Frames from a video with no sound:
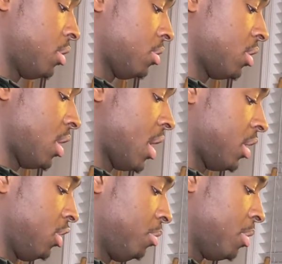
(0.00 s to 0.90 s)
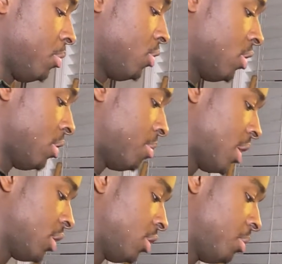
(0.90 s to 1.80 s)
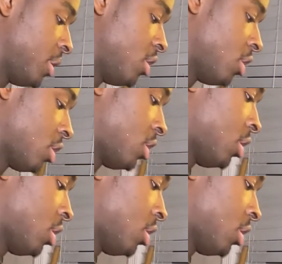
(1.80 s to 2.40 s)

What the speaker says: We're gonna add a little bit more, make it a little bit darker.